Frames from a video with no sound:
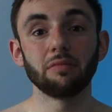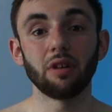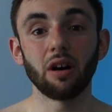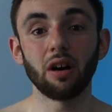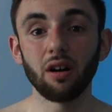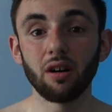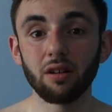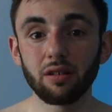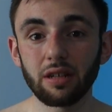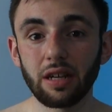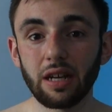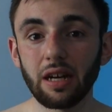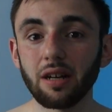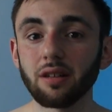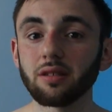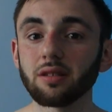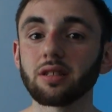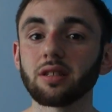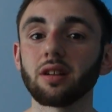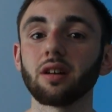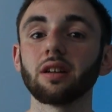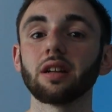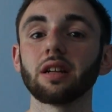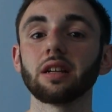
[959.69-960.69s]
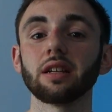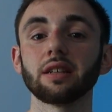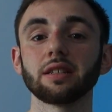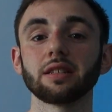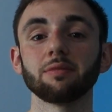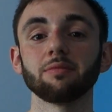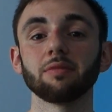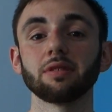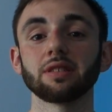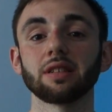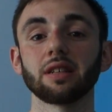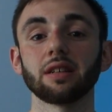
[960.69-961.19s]
aren't Kels and aren't in a
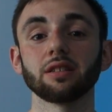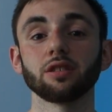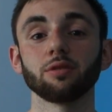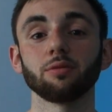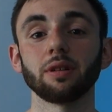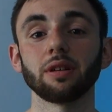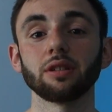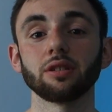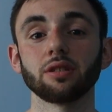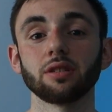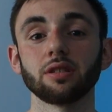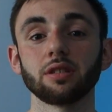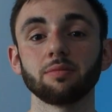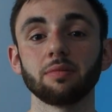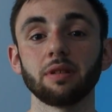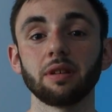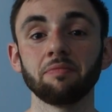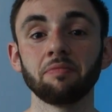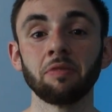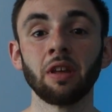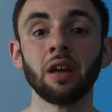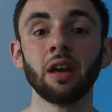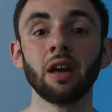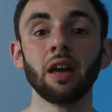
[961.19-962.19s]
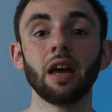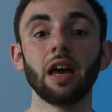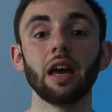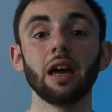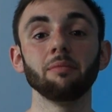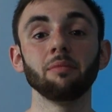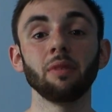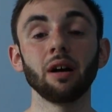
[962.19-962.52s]
similar situation to me, it